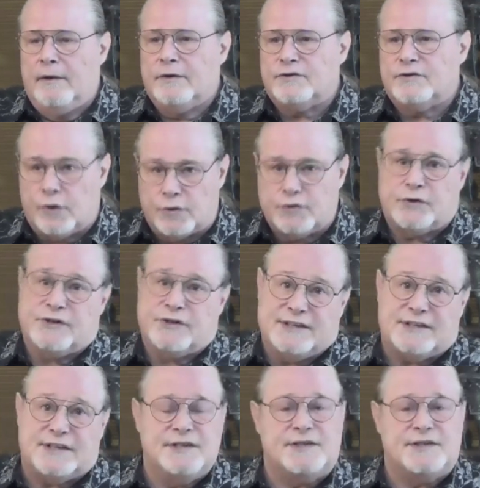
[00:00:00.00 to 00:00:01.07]
social
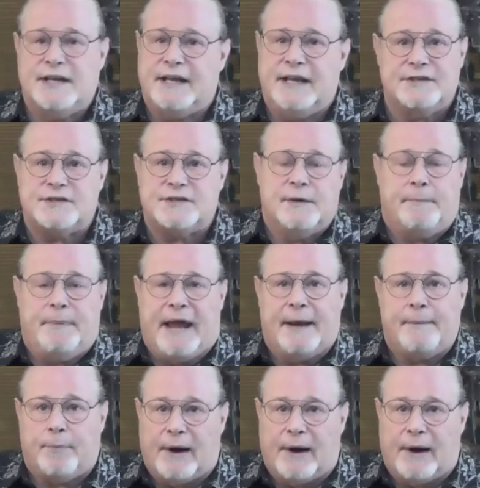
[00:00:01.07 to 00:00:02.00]
distancing isn't a bad